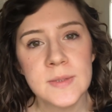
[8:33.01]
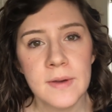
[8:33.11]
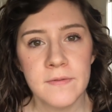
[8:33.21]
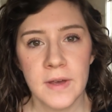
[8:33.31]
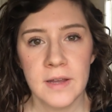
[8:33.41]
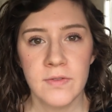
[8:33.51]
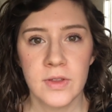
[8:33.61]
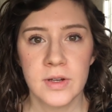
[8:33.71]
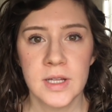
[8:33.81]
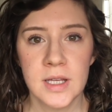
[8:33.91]
about
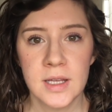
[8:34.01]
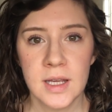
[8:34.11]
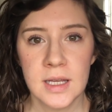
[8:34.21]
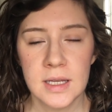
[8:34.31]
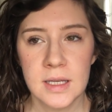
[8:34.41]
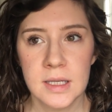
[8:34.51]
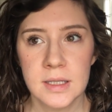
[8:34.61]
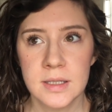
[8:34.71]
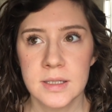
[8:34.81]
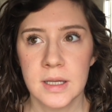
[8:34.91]
5.30
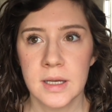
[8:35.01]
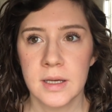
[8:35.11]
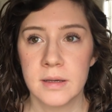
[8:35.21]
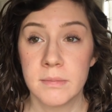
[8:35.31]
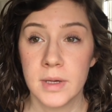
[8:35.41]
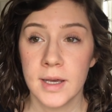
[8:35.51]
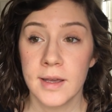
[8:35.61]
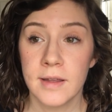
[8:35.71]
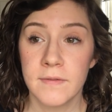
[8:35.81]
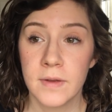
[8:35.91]
and um,
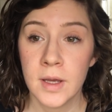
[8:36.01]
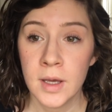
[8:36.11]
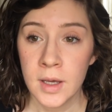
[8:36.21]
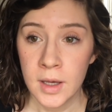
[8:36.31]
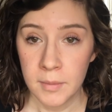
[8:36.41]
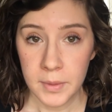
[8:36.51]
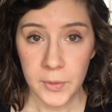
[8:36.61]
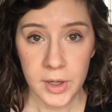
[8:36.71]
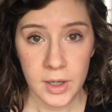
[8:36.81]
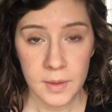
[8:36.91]
I've been
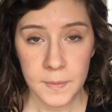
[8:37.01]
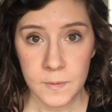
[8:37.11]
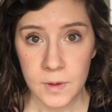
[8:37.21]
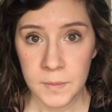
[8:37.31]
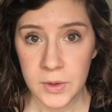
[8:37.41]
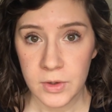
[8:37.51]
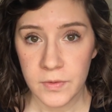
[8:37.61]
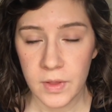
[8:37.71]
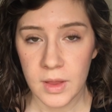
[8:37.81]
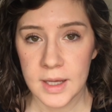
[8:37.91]
working on the computer
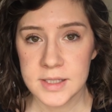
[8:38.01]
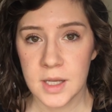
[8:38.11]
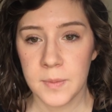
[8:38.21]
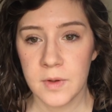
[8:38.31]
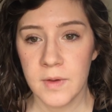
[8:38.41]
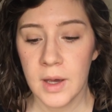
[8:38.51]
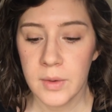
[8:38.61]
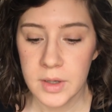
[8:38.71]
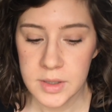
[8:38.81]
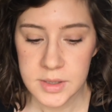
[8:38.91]
for the last couple of
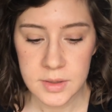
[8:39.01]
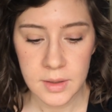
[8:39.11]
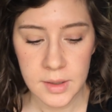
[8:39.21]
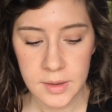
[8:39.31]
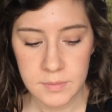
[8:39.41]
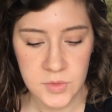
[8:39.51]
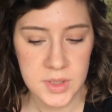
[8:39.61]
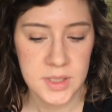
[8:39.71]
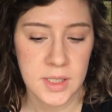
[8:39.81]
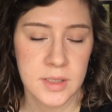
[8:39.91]
hours. Um,
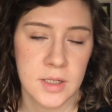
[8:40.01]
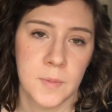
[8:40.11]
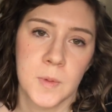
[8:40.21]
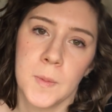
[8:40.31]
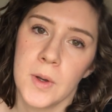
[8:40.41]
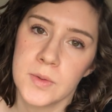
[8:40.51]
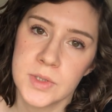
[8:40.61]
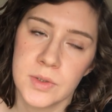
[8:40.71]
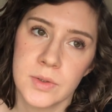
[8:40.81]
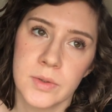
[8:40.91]
just sent a
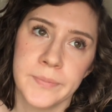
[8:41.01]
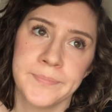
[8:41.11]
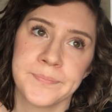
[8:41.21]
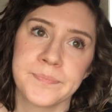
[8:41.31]
proposal